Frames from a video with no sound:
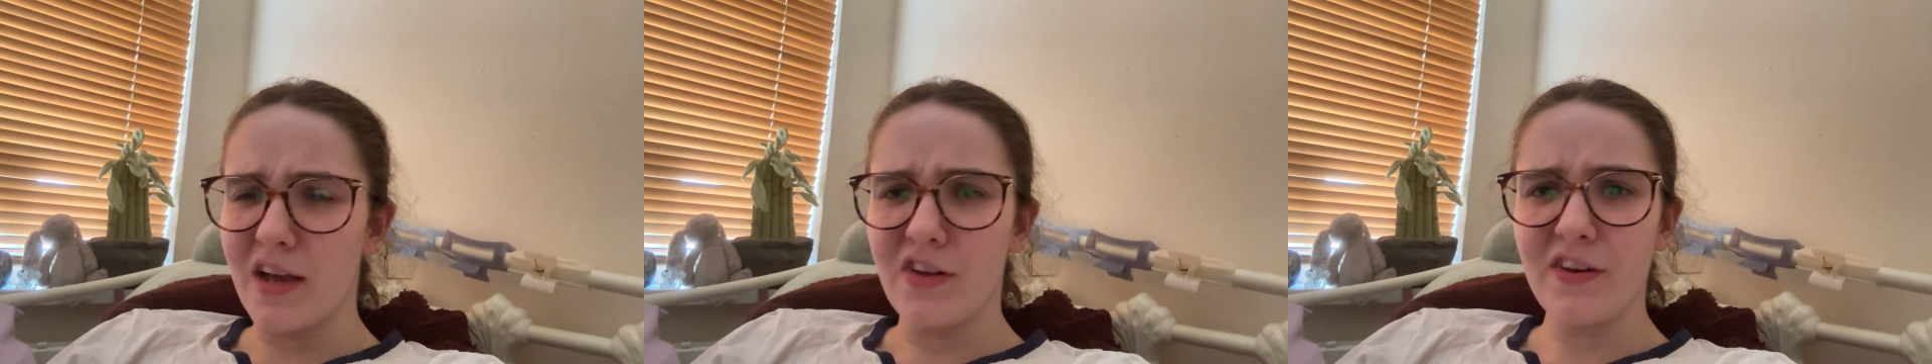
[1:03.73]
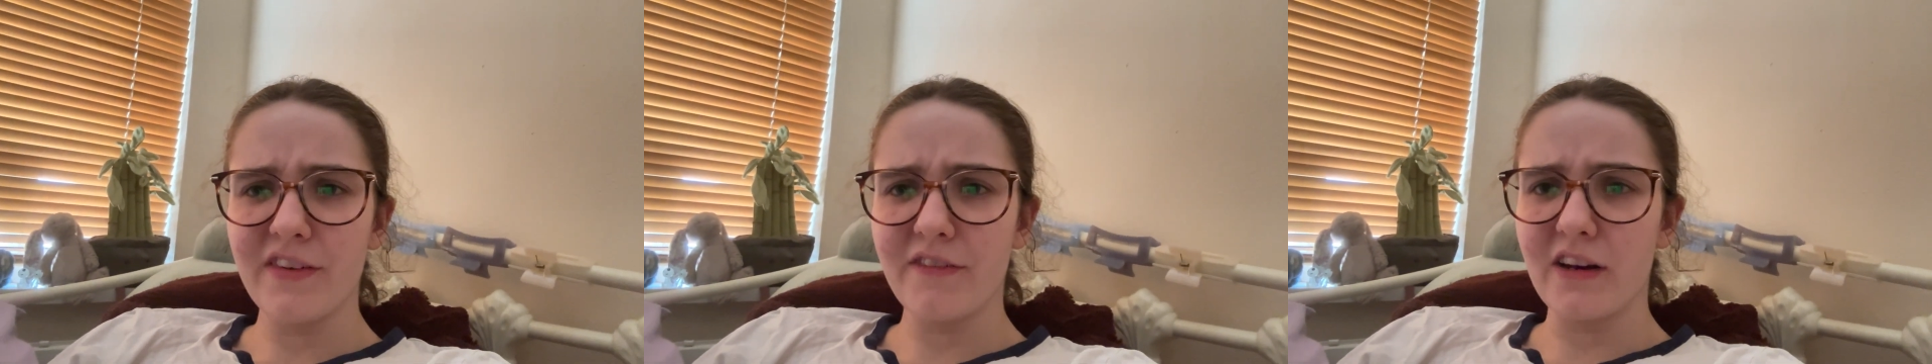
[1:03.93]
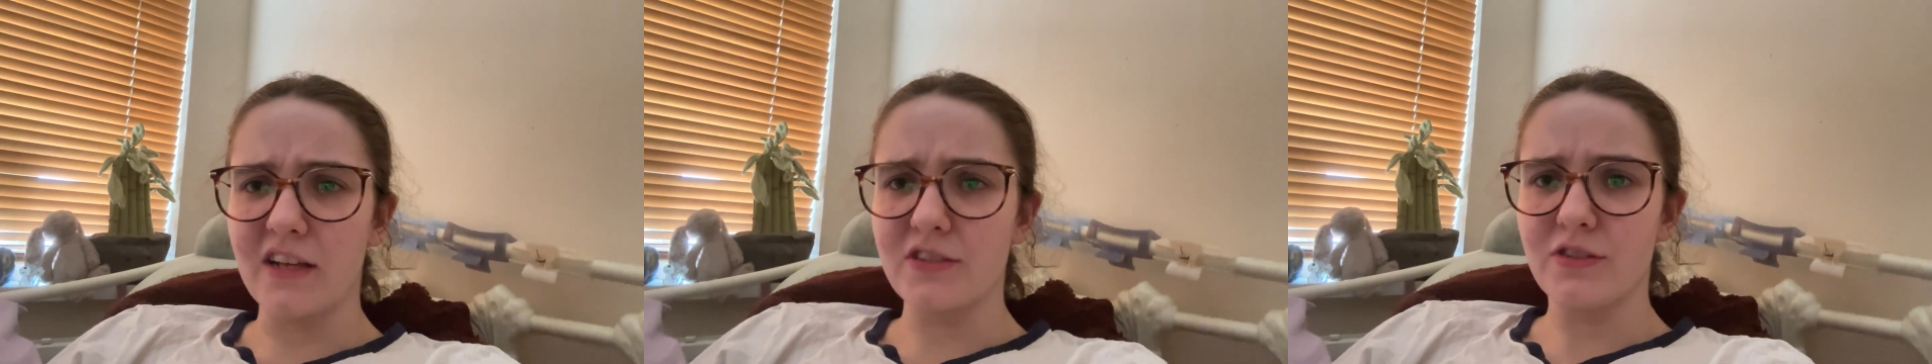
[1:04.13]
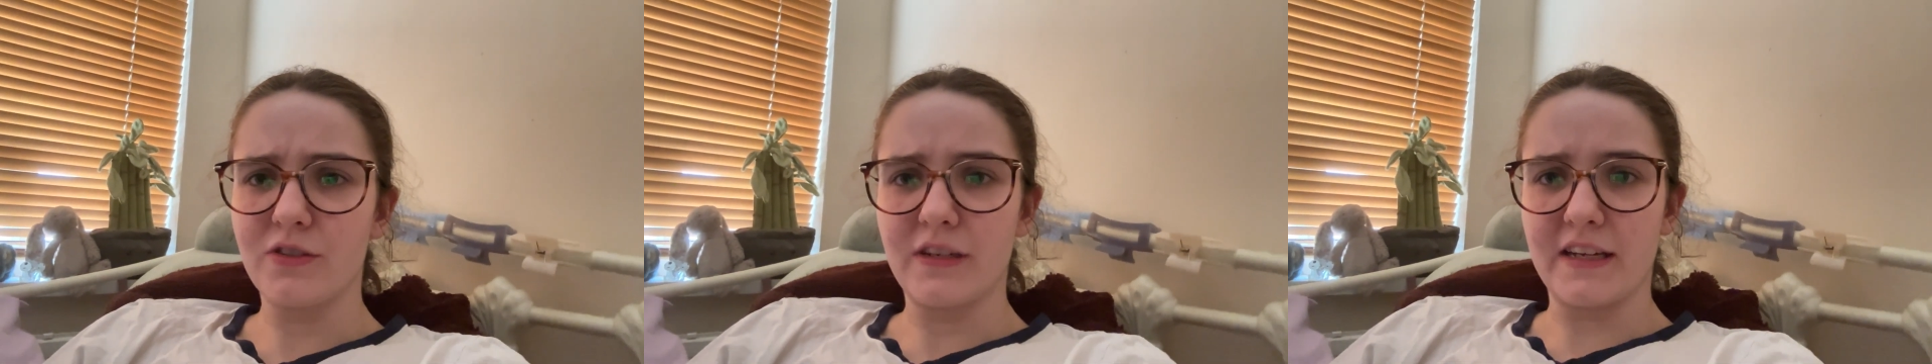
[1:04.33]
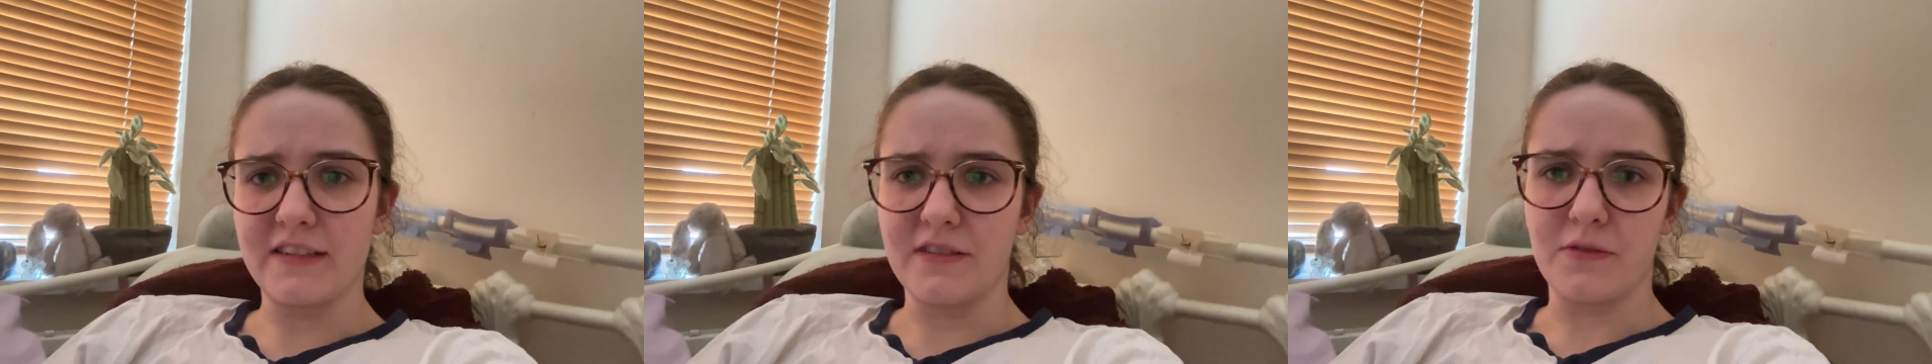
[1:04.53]
only have class 2
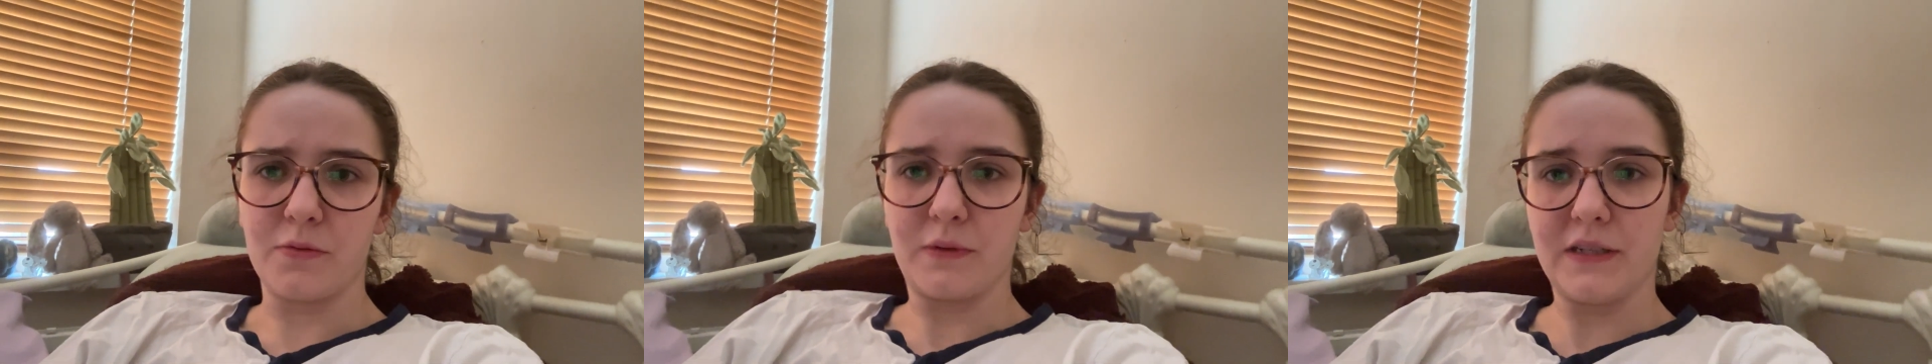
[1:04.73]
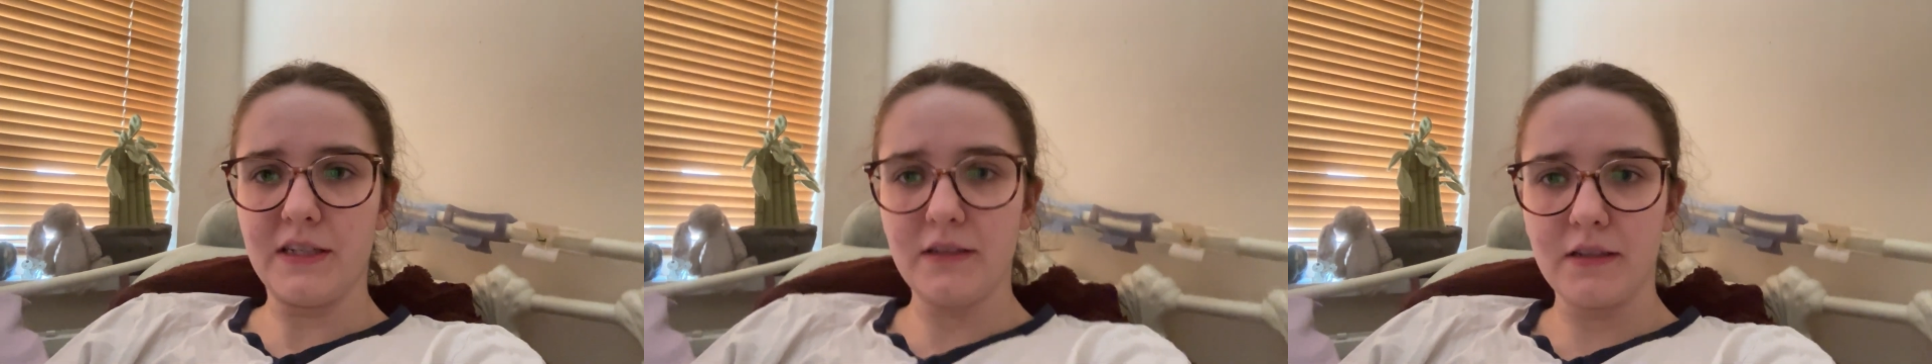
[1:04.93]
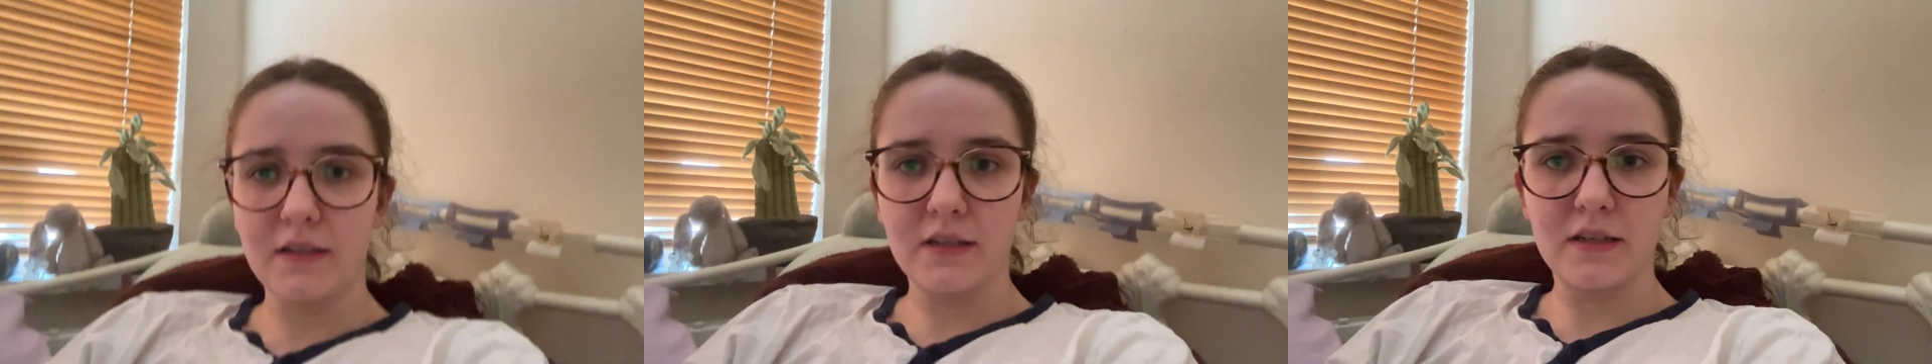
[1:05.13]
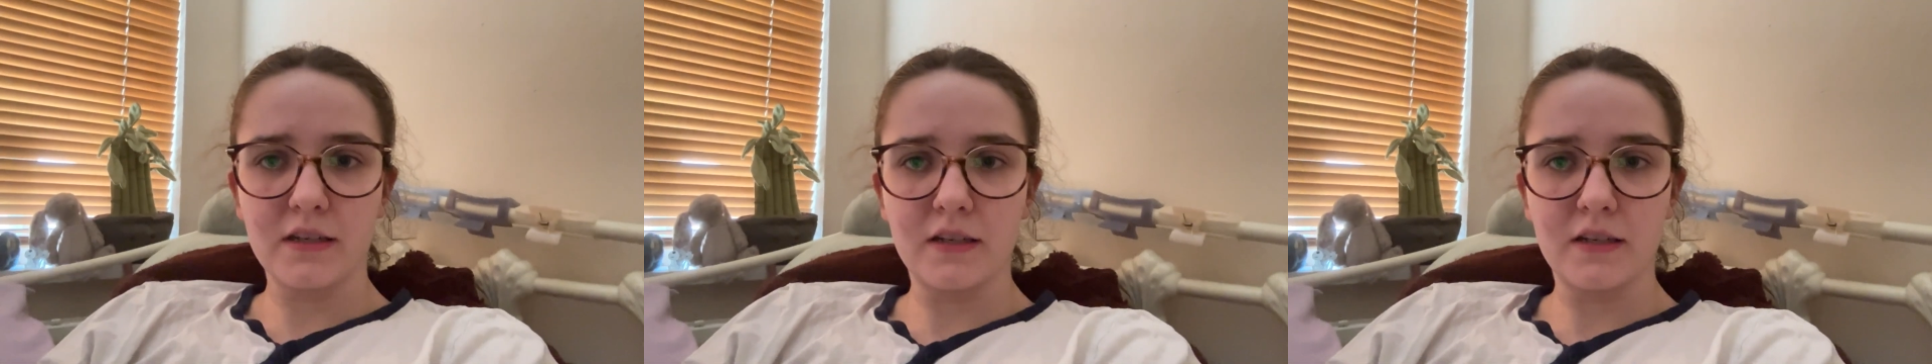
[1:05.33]
days this week.